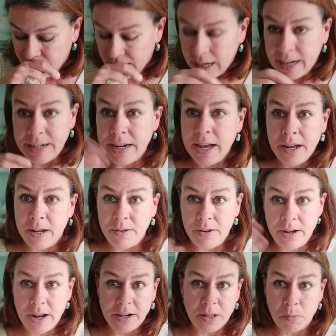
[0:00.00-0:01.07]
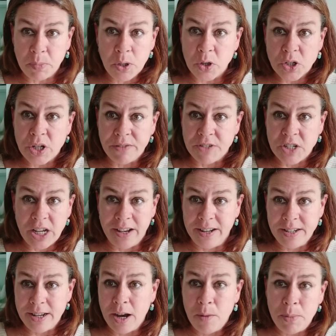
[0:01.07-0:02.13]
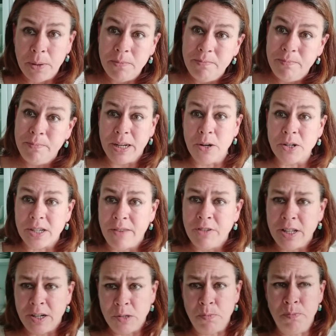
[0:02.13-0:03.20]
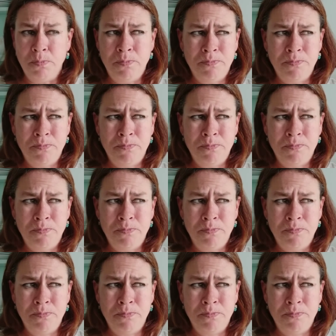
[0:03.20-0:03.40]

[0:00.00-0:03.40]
And none of the books have turned up because everything's